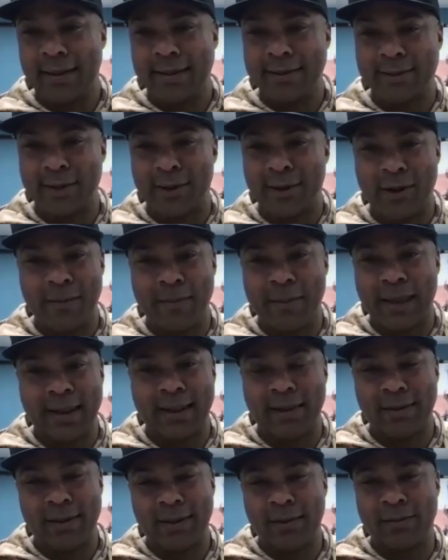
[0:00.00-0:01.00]
So I mean,
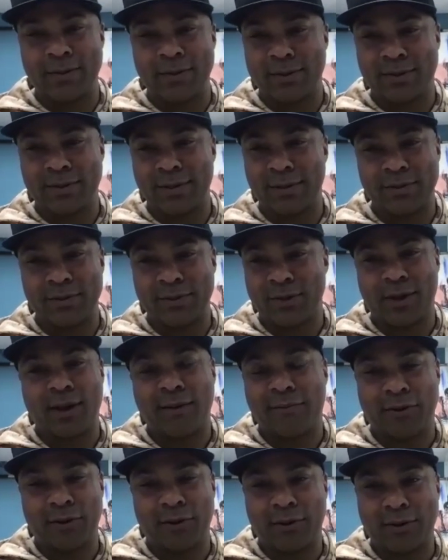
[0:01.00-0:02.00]
it was
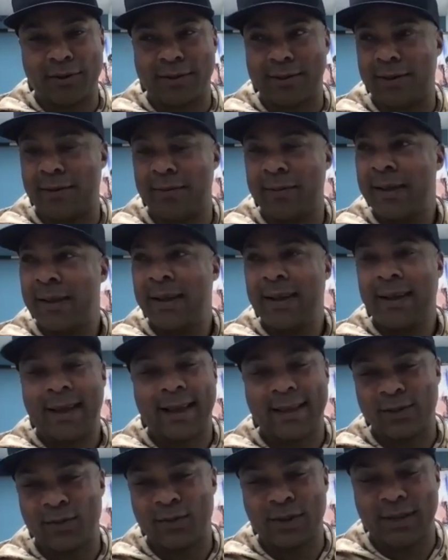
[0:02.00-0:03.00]
awful. So
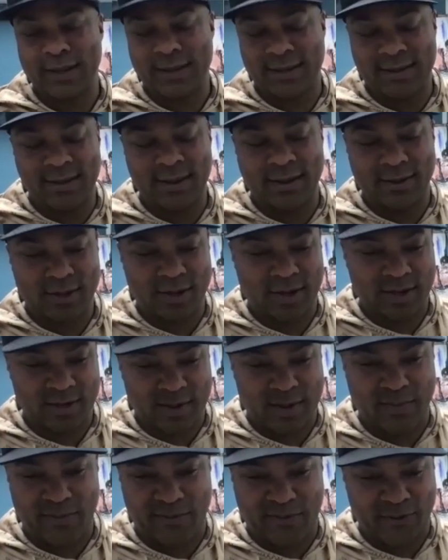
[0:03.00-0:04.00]
as we had, talked
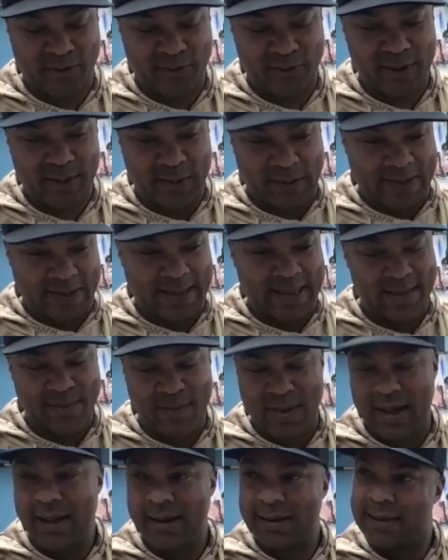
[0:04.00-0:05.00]
about before we
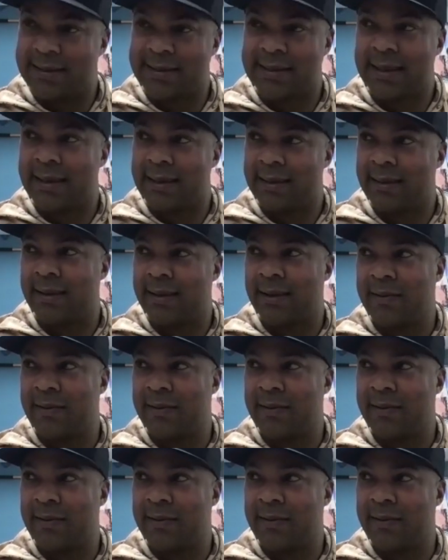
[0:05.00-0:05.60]
came on, it's like,